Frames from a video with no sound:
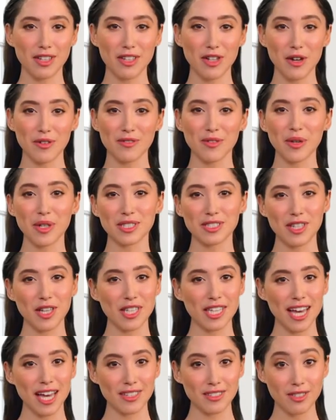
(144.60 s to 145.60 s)
Avoid
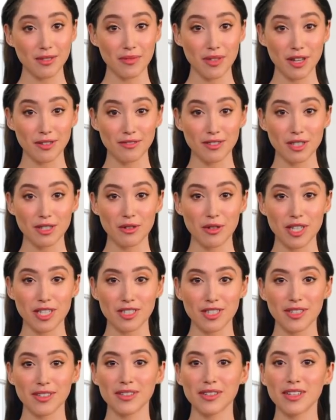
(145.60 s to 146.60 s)
sarcasm and
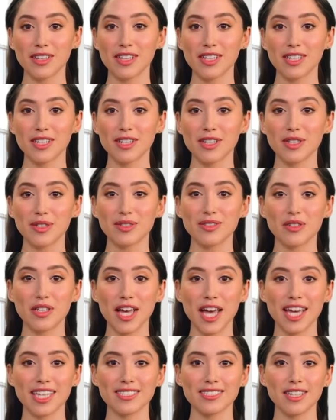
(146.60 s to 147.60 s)
frustration. Use
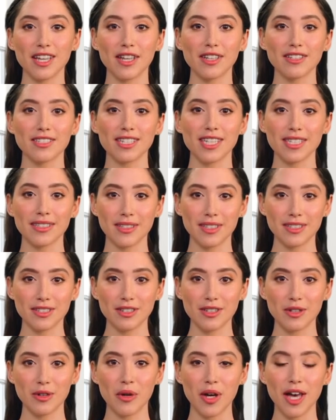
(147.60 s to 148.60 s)
"I saw" statements
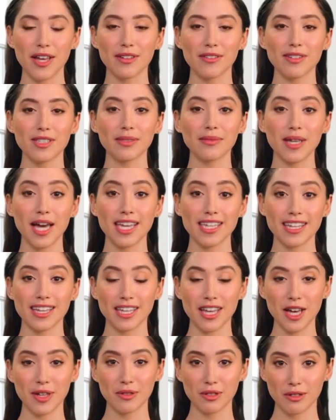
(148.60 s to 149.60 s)
to ground feedback
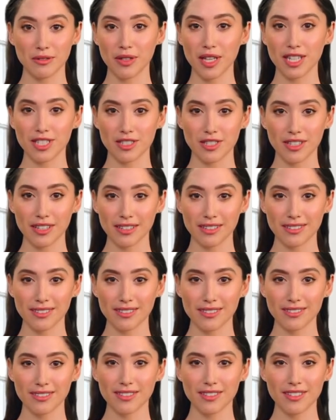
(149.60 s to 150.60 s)
in observation.
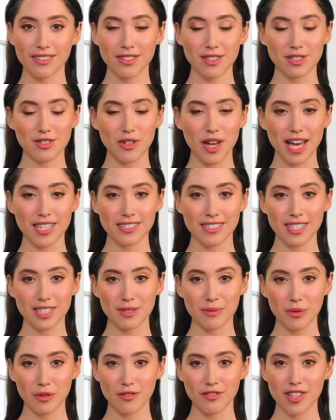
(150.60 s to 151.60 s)
Contrast
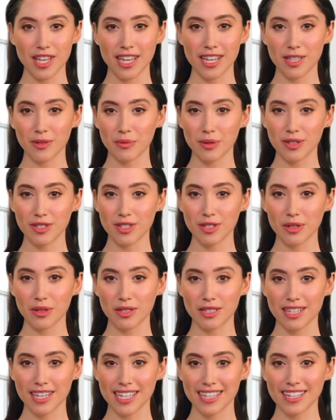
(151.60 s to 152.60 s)
this with vague emotional
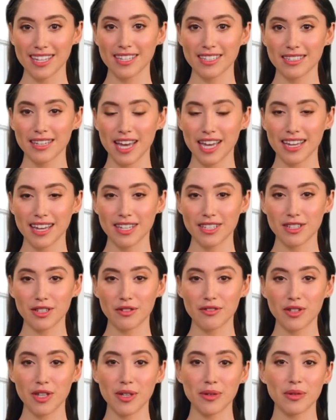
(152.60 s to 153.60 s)
statements that can
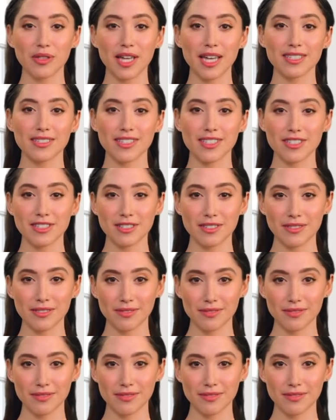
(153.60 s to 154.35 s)
derail the message.